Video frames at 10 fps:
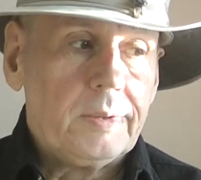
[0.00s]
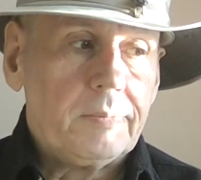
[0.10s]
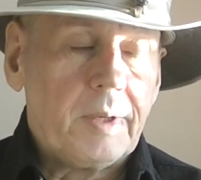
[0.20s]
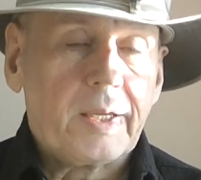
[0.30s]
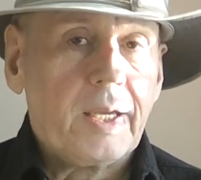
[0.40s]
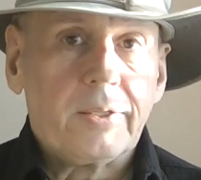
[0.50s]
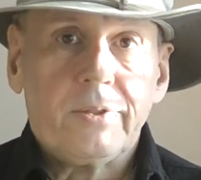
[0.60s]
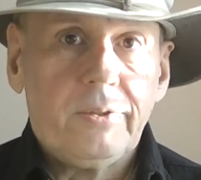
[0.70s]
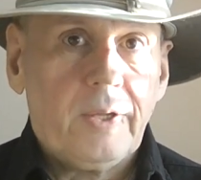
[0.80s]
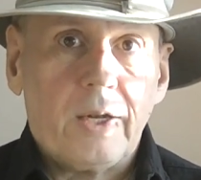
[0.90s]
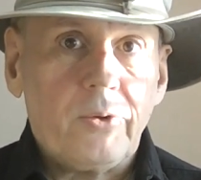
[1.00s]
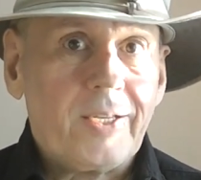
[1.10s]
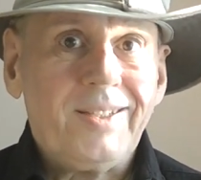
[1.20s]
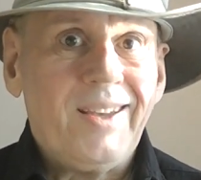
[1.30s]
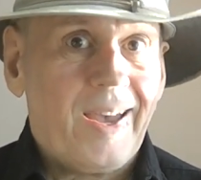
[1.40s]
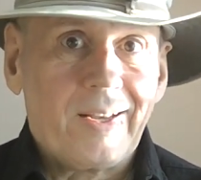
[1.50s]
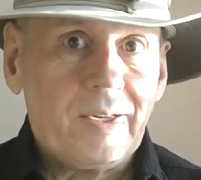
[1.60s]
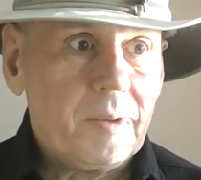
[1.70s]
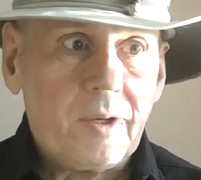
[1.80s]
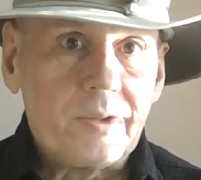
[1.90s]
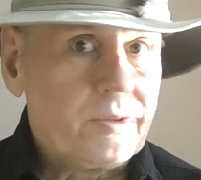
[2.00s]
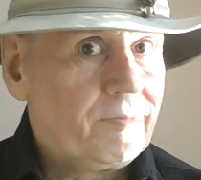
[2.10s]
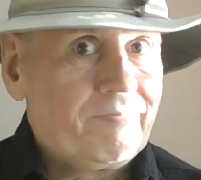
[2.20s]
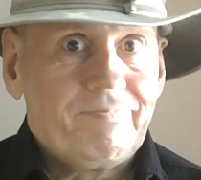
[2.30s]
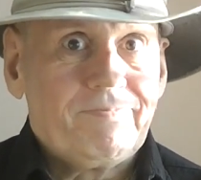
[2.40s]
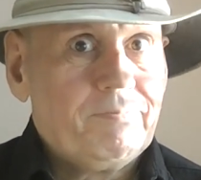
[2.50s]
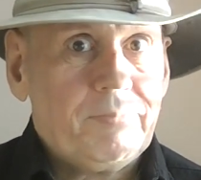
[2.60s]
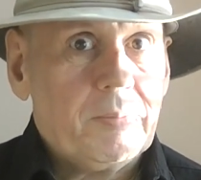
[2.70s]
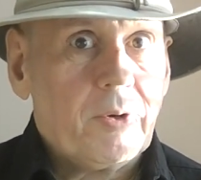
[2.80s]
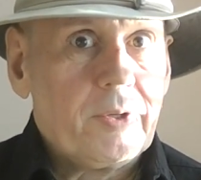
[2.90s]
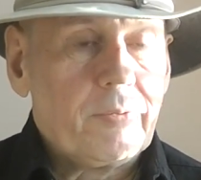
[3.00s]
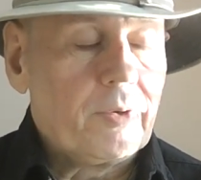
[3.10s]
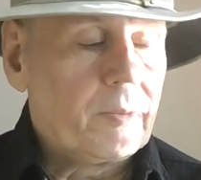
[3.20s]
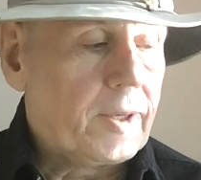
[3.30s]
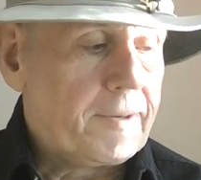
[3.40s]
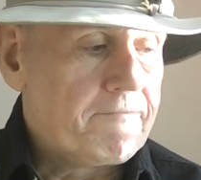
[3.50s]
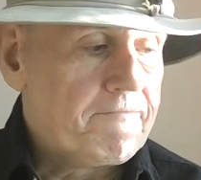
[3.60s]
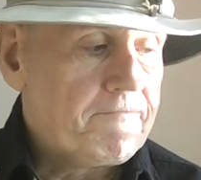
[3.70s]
But I can't tell you exactly because people are different, right?